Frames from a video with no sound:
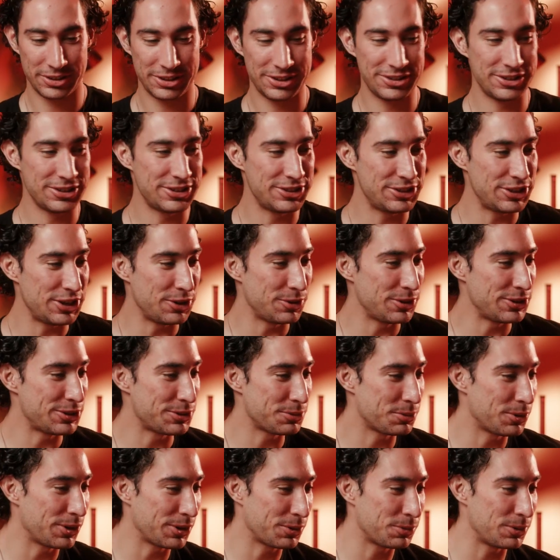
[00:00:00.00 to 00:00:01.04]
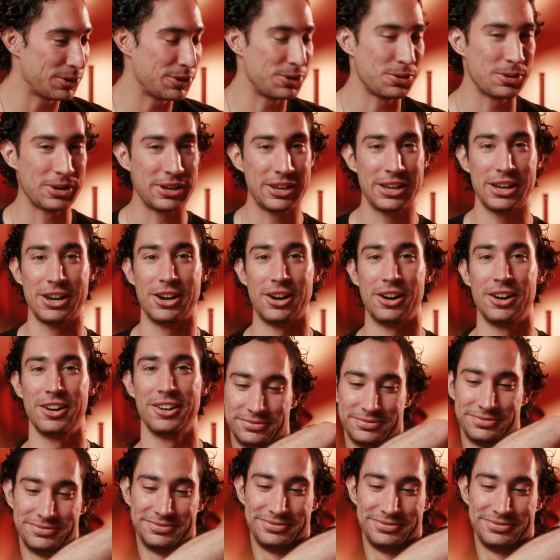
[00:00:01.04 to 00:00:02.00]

This is serious work we're doing here.